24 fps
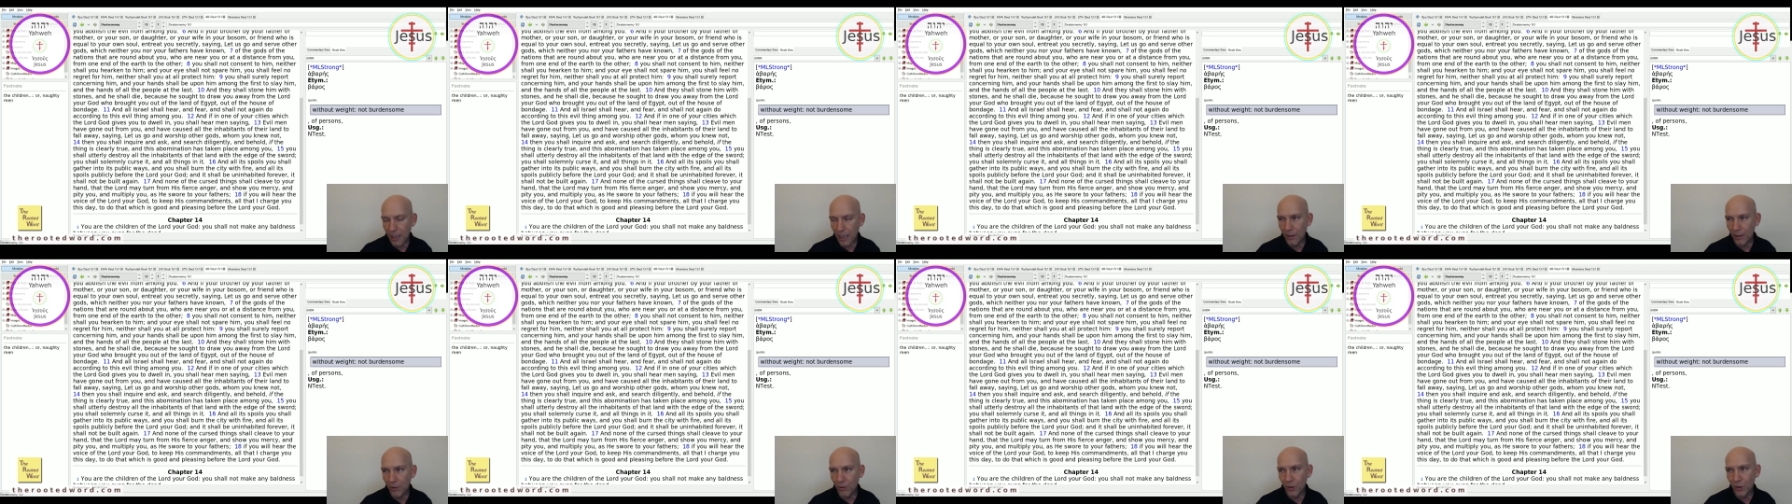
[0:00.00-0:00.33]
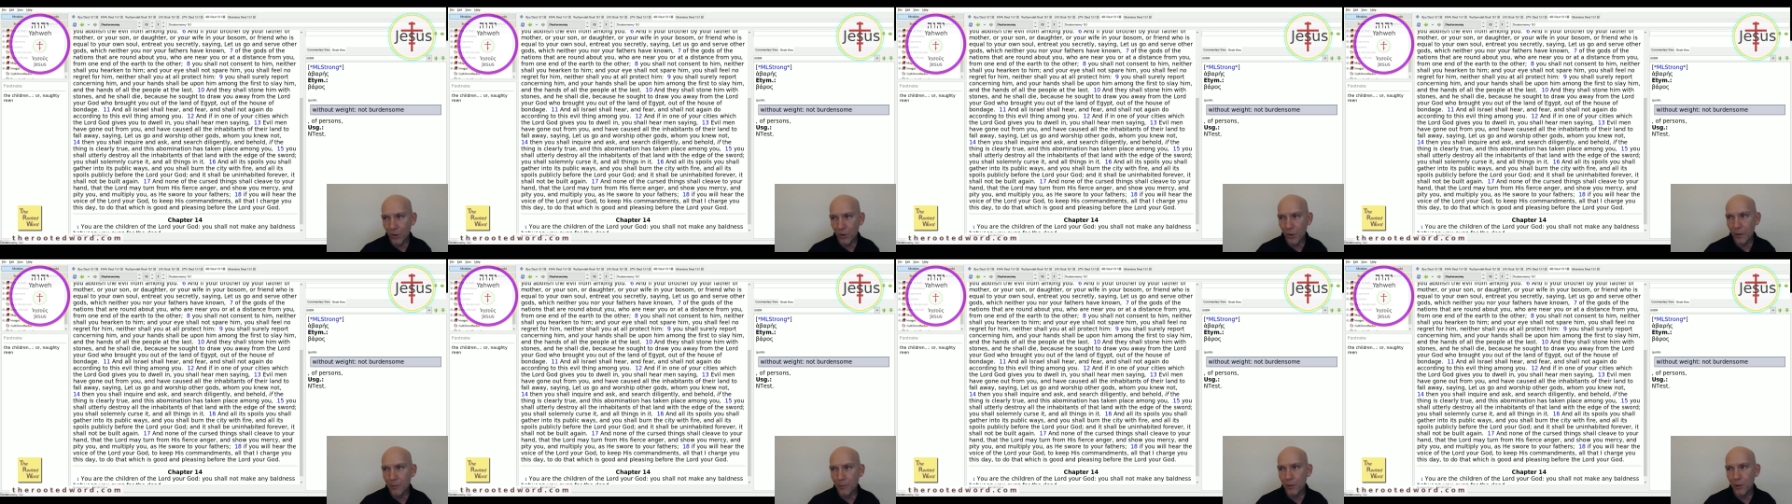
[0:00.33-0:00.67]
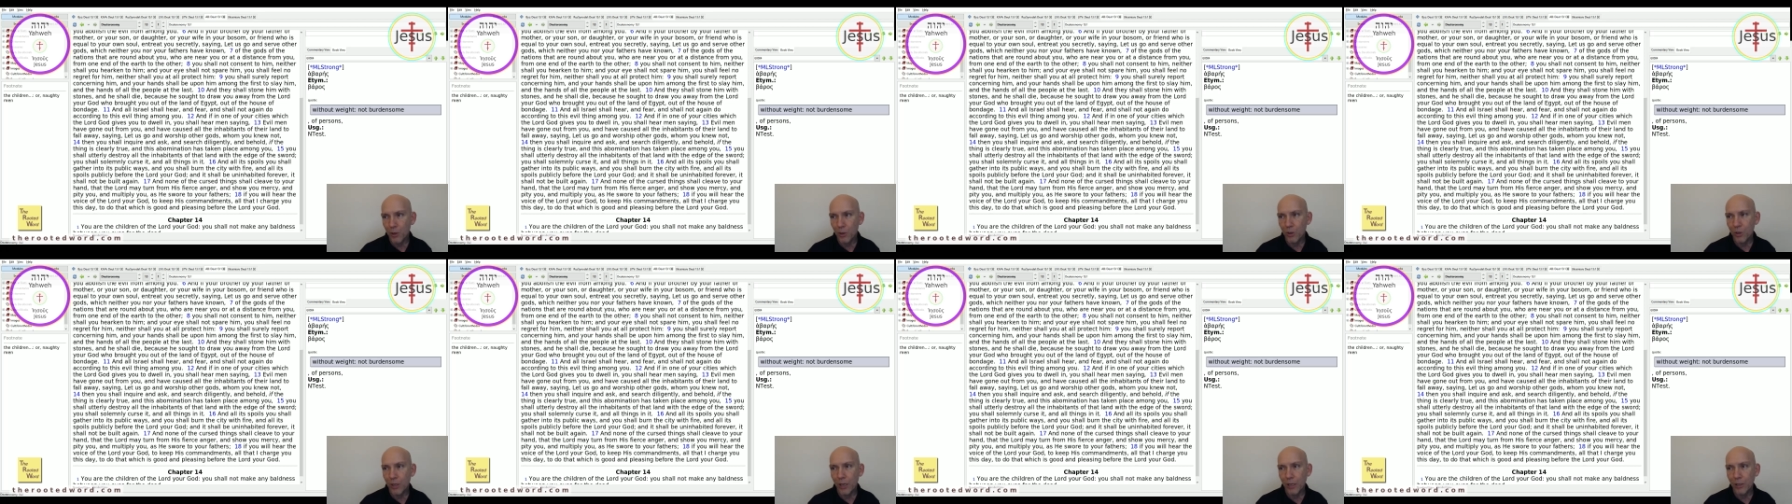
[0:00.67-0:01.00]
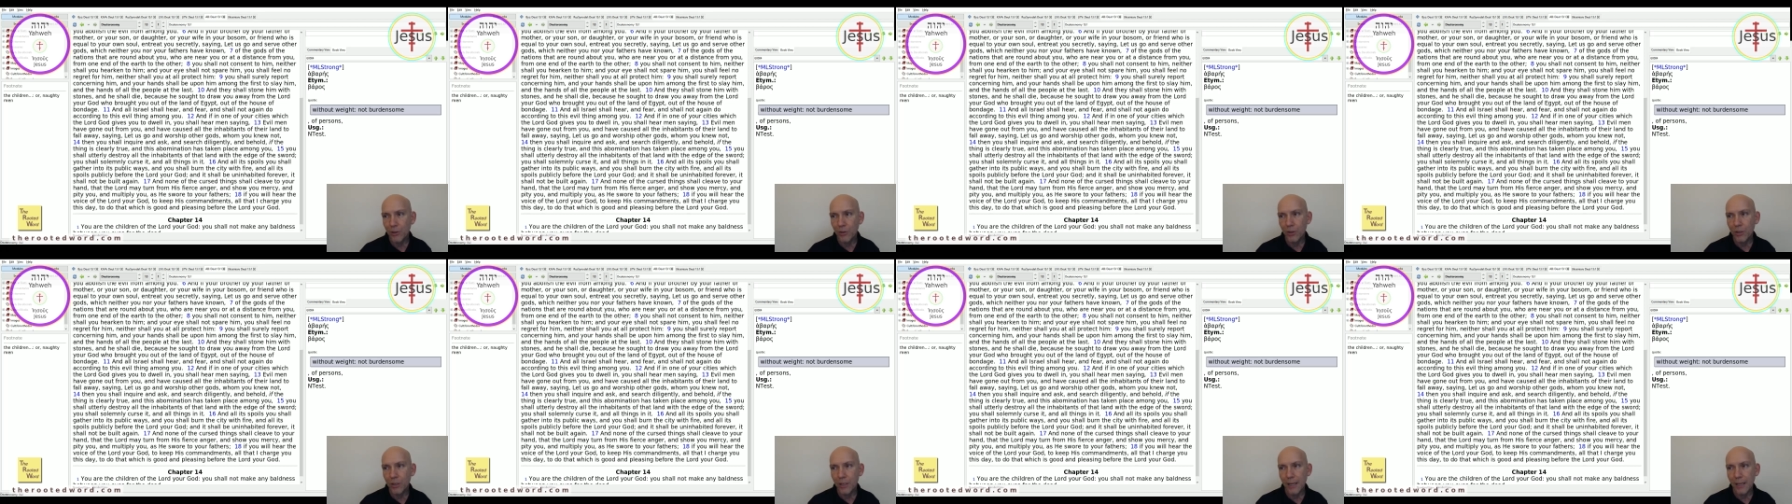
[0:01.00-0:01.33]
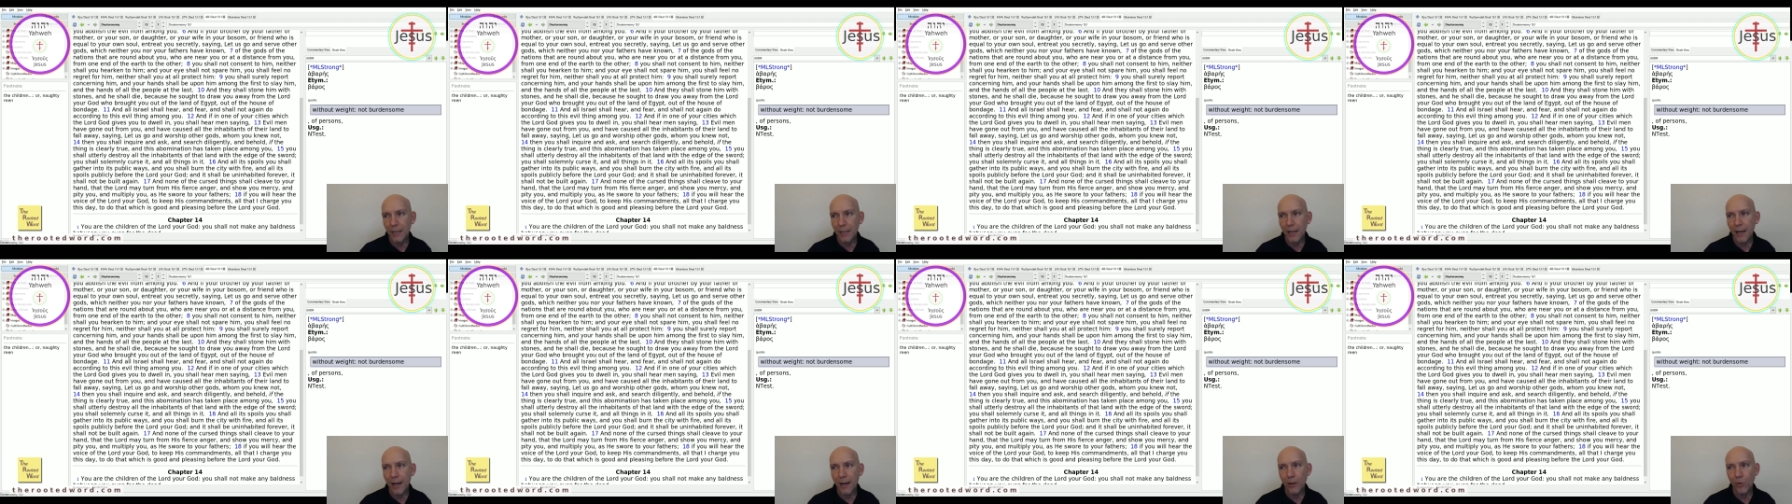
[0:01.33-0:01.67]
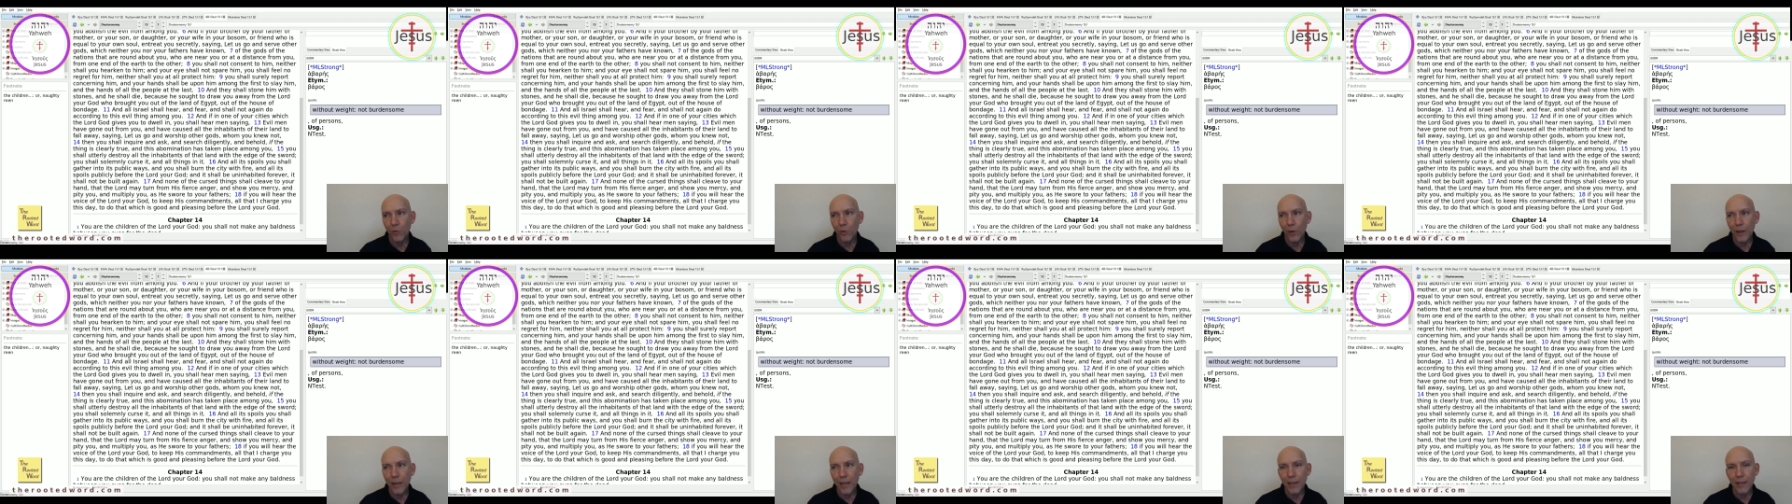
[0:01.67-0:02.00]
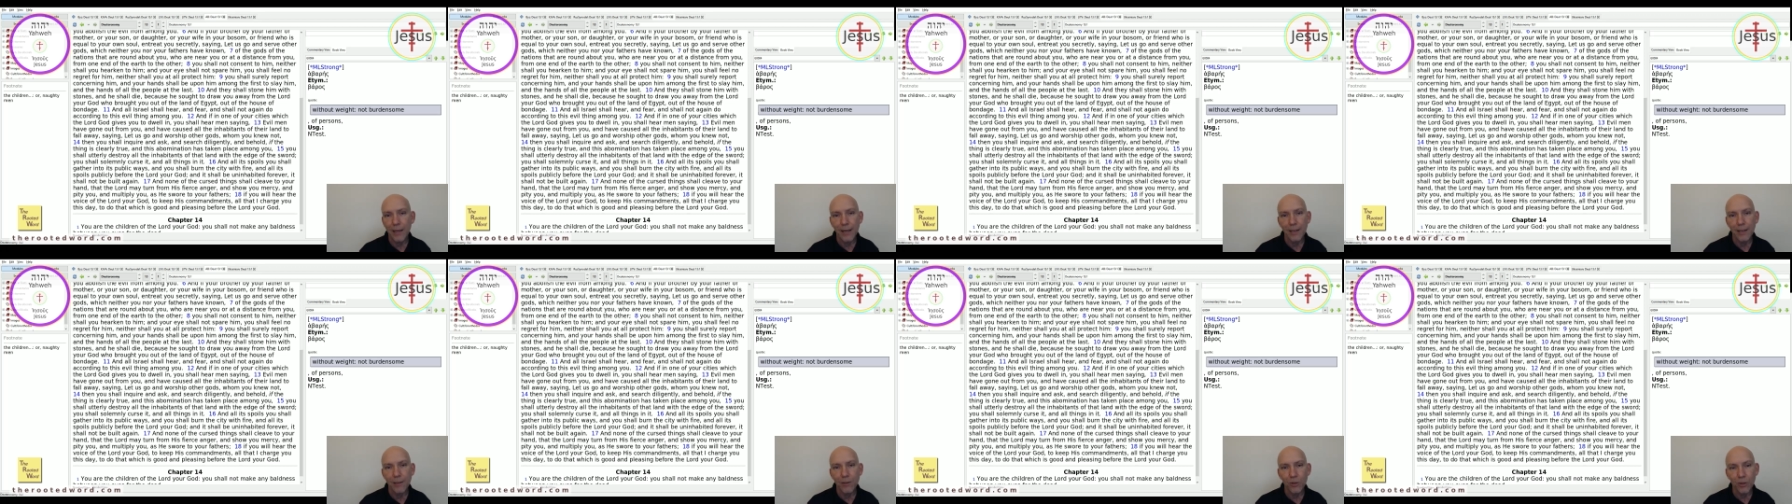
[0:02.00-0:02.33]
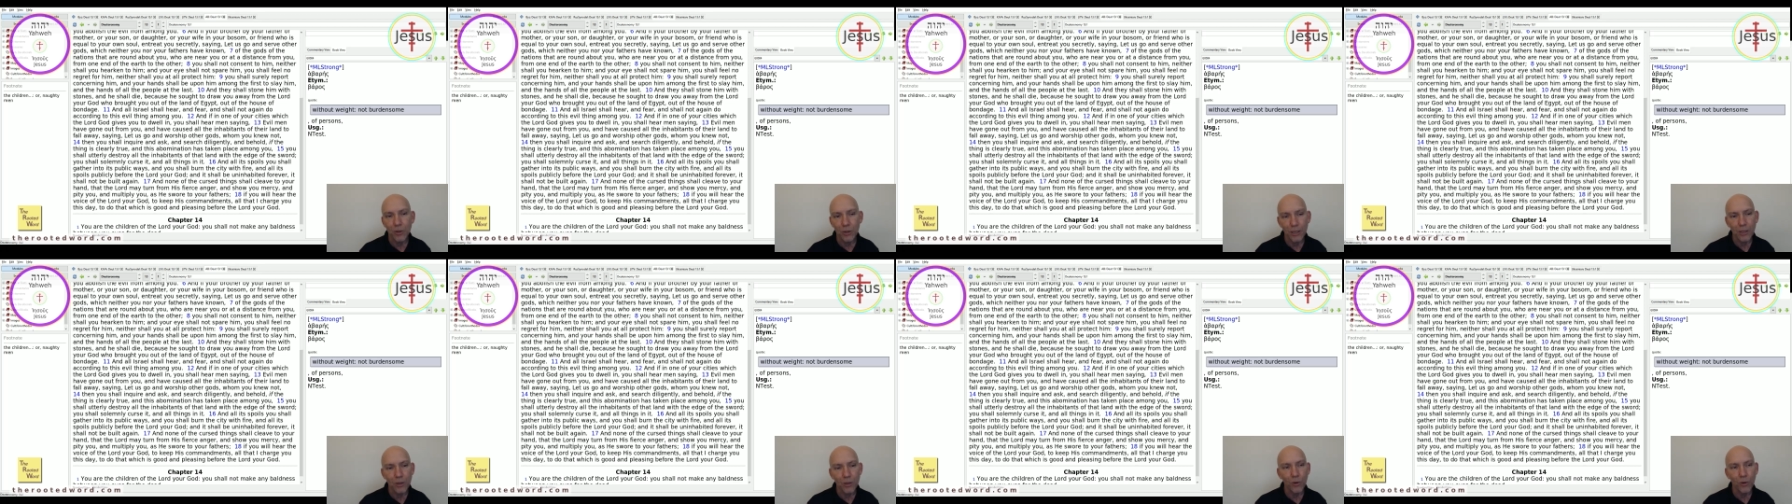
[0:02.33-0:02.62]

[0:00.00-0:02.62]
in the scriptures to understand how to weigh that. So let's go